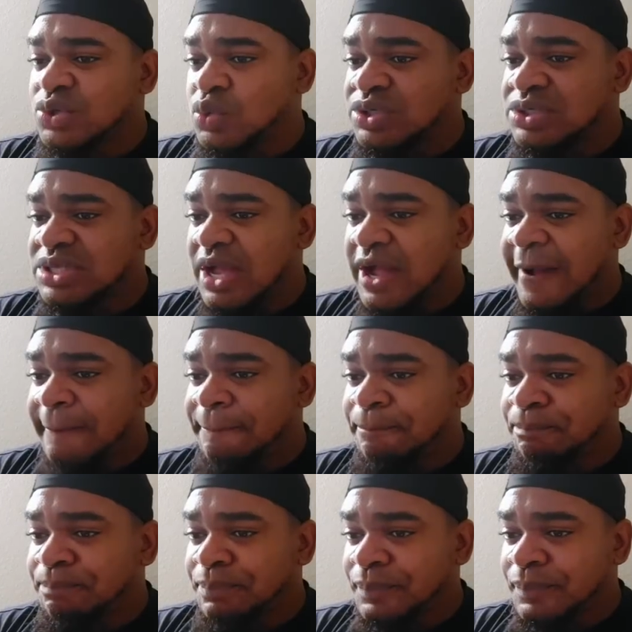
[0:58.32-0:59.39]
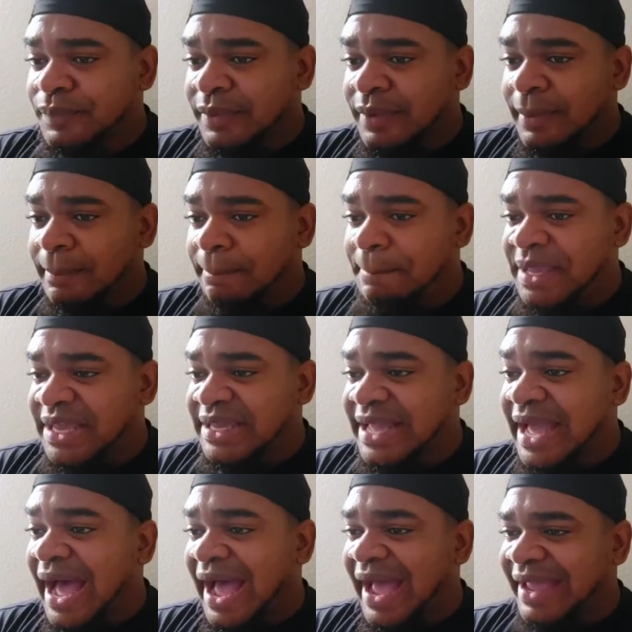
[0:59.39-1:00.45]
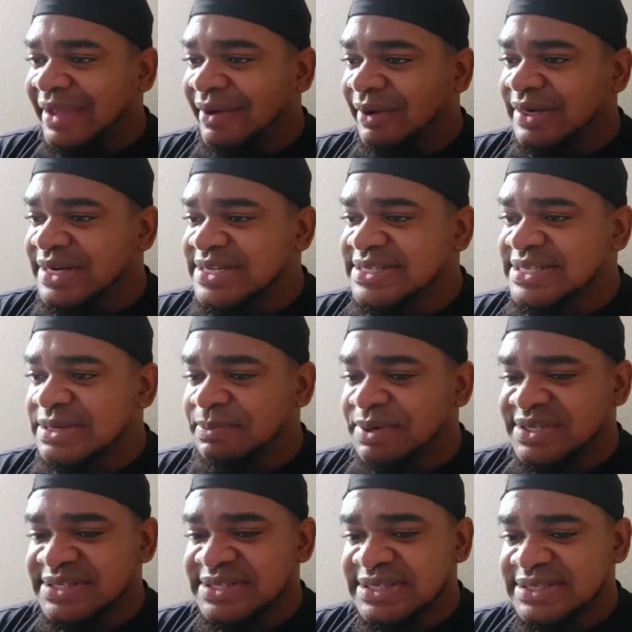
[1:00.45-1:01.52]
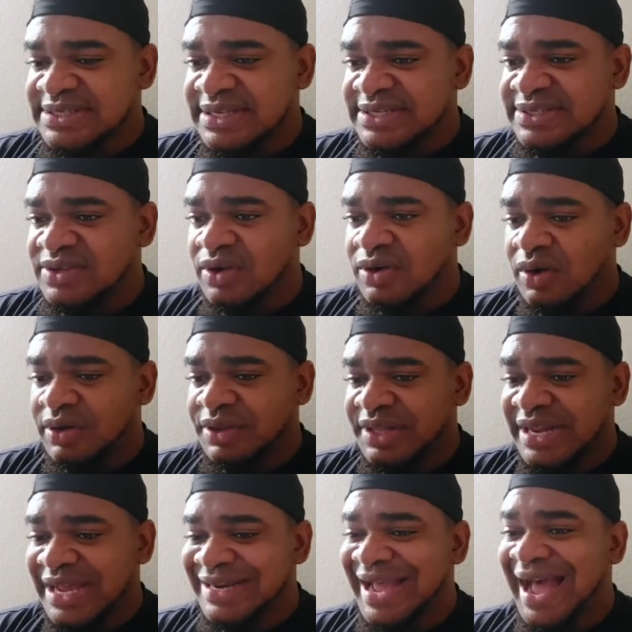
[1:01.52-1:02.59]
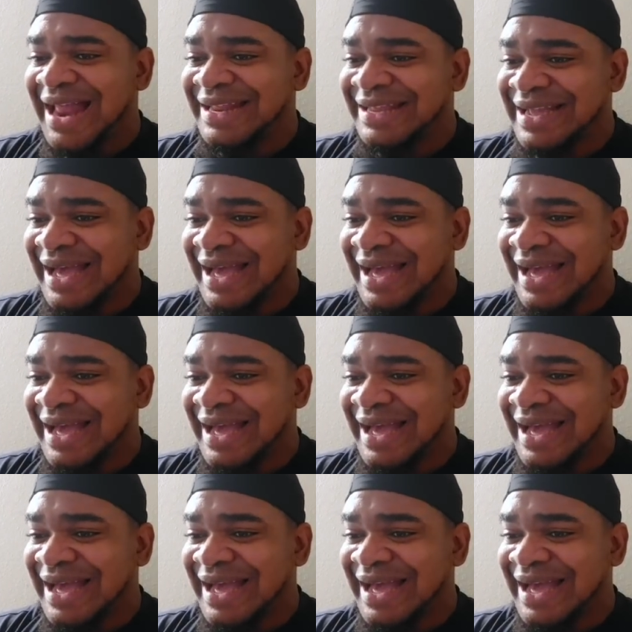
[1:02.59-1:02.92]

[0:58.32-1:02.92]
who's the Big guy on the scene, brothers and sisters, none other than Alick